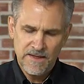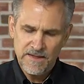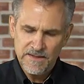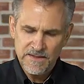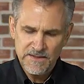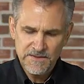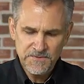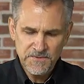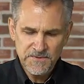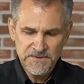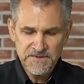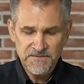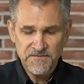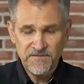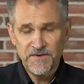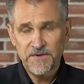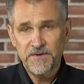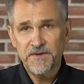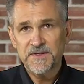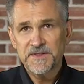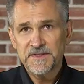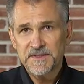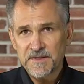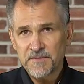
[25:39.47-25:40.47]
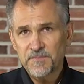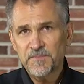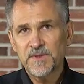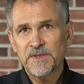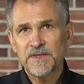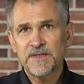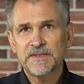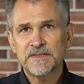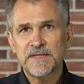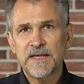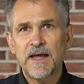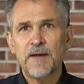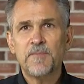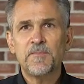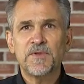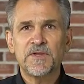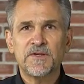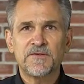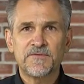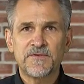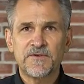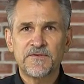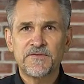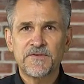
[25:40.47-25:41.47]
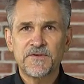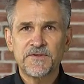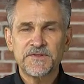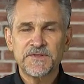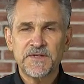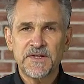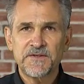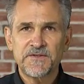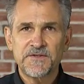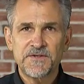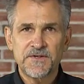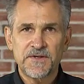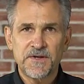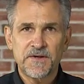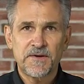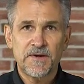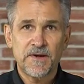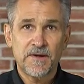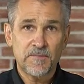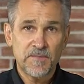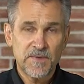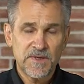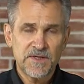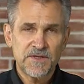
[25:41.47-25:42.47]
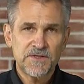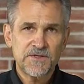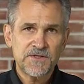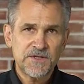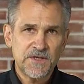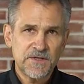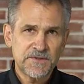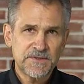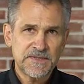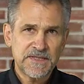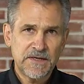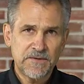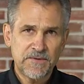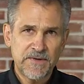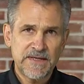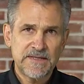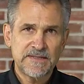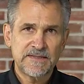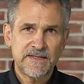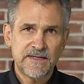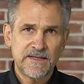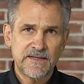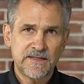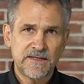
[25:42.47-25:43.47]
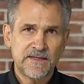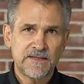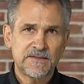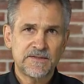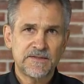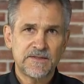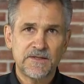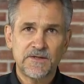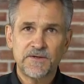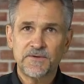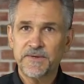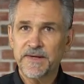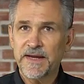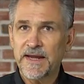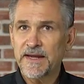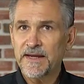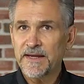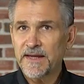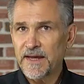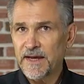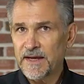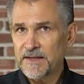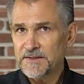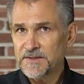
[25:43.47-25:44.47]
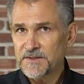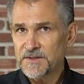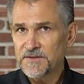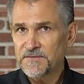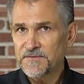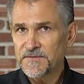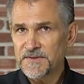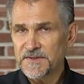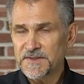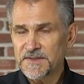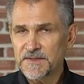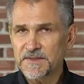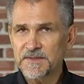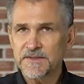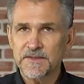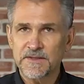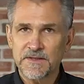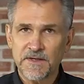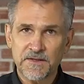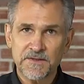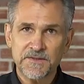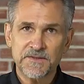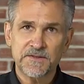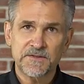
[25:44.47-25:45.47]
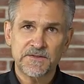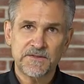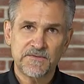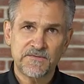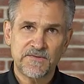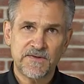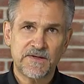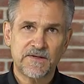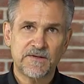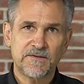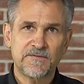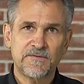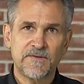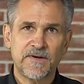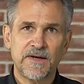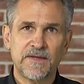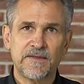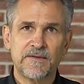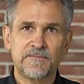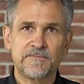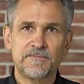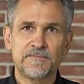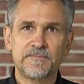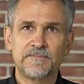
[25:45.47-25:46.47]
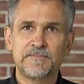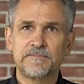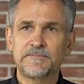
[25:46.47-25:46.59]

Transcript: This was a very simple example of reverse engineering, but it shows how easy it is to create CAD surfaces and also to verify them.